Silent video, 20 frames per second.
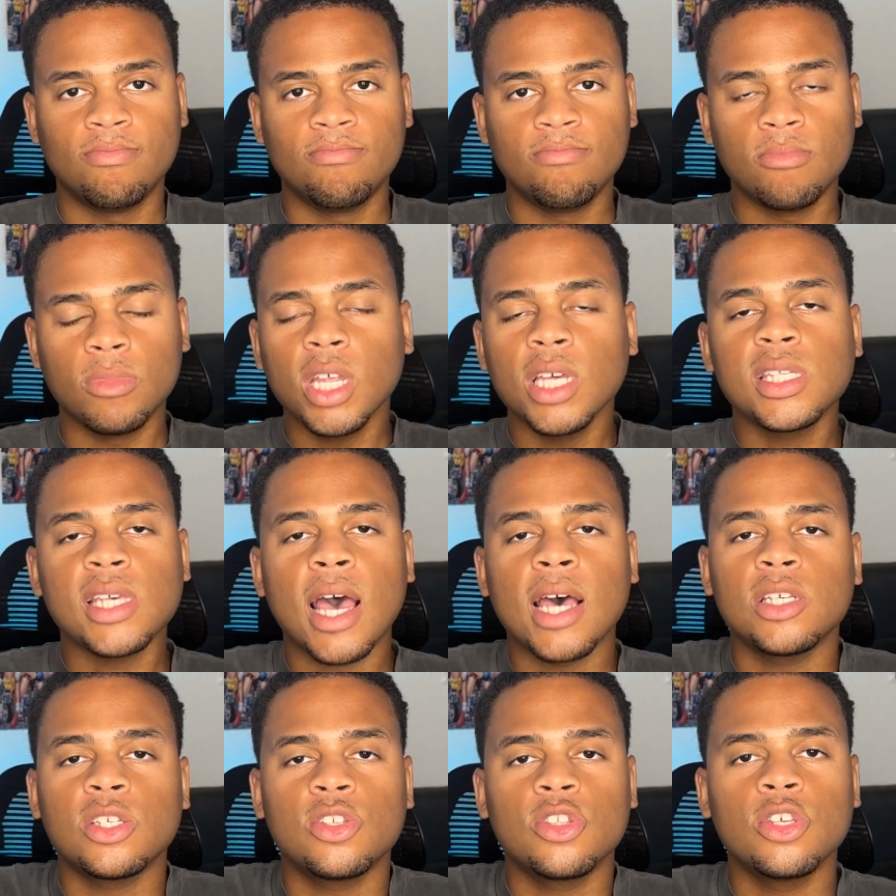let's
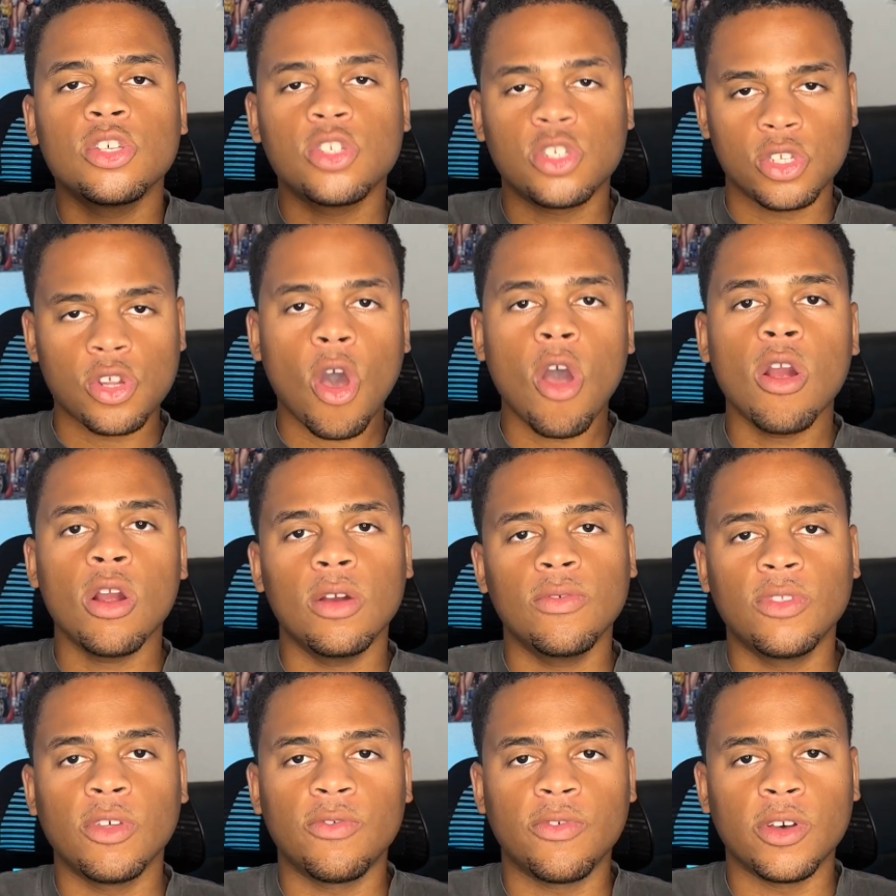ask the star of
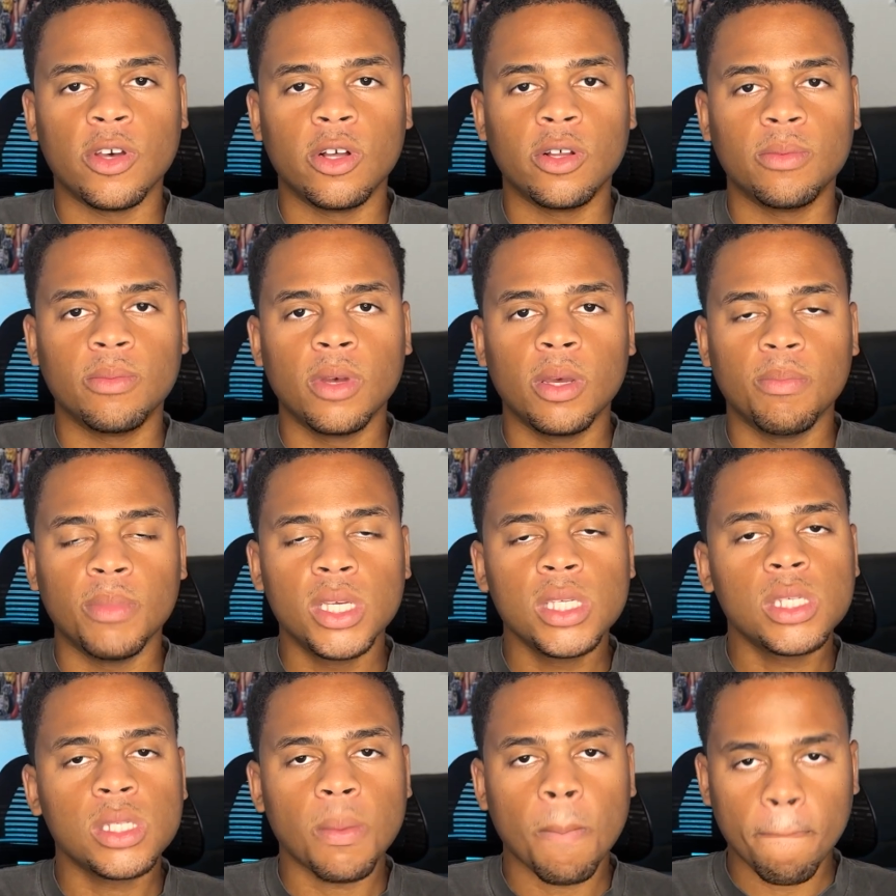the film,
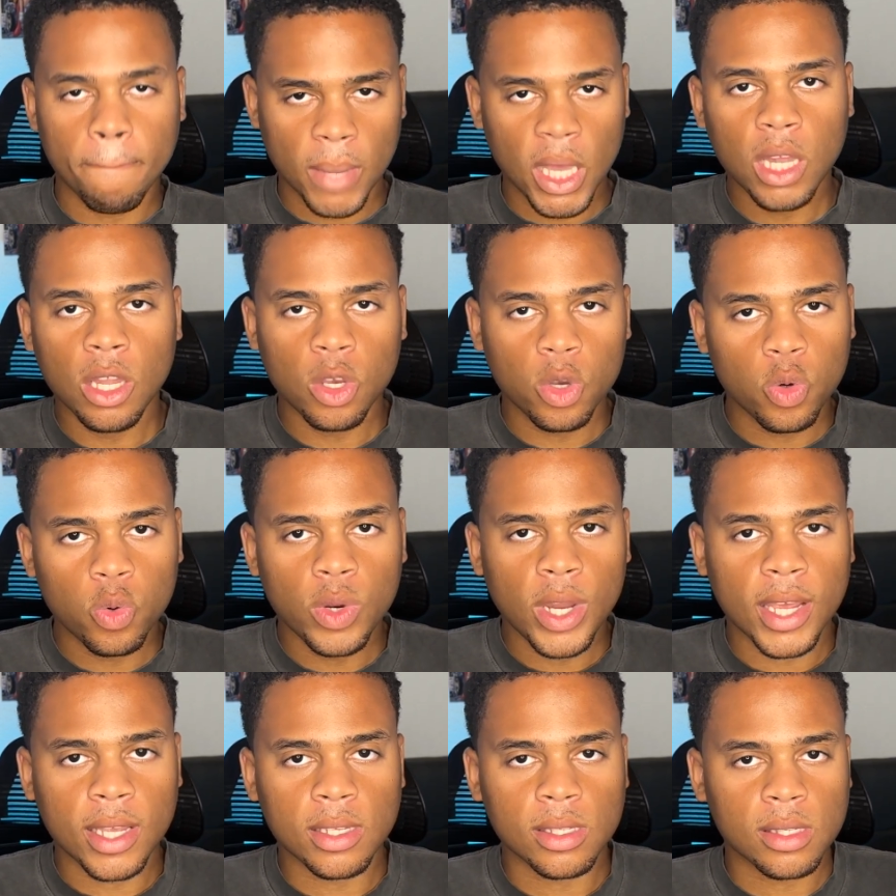Miss Mila
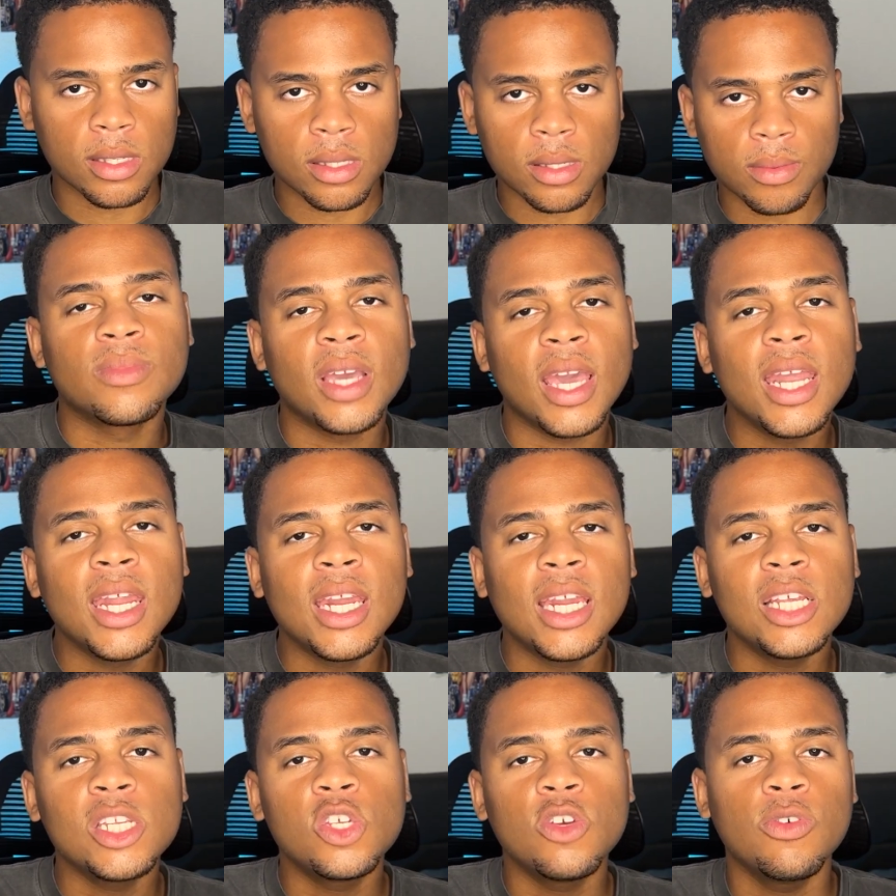Kunis. In an
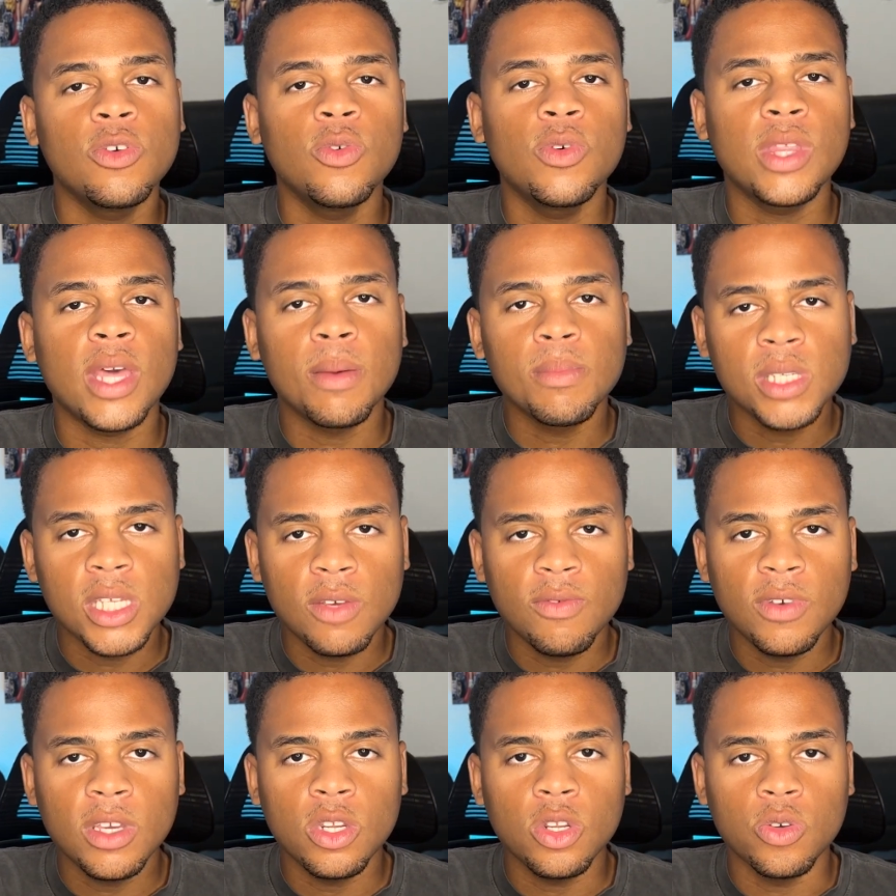interview with
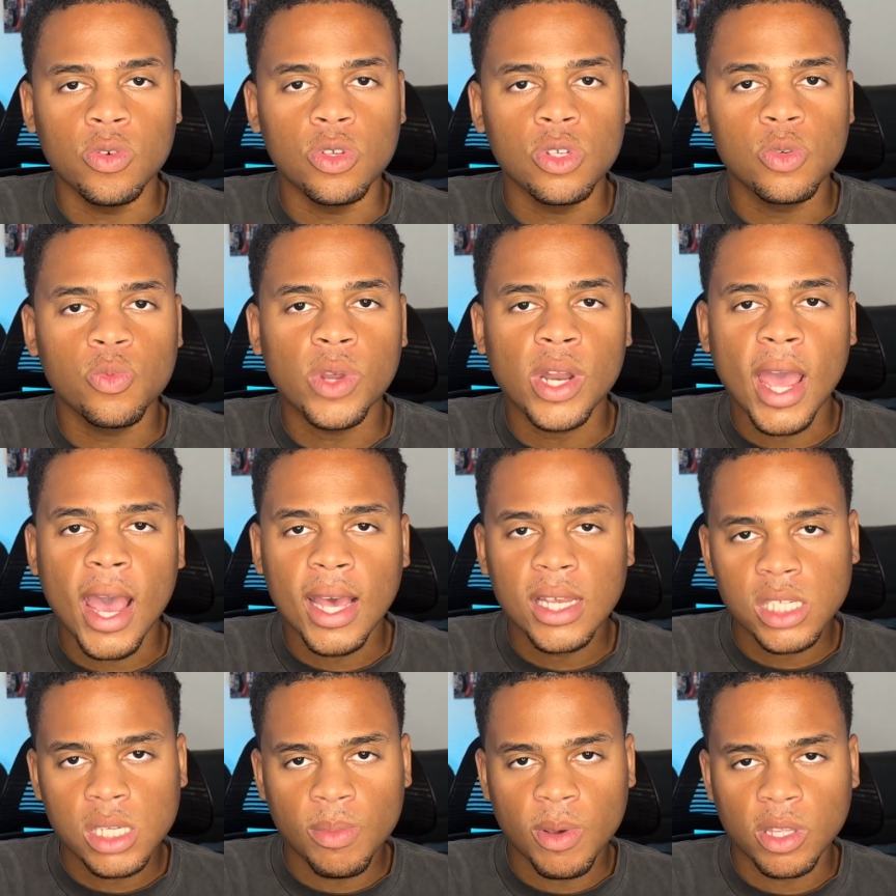MTV News, when
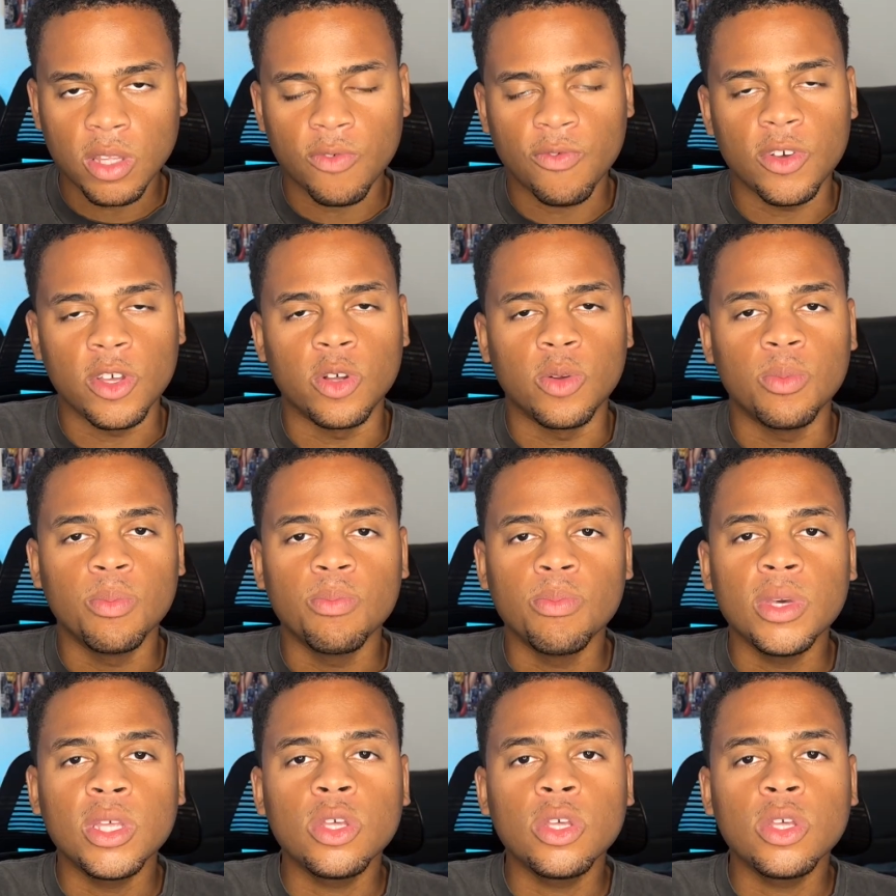asked about the film, Mila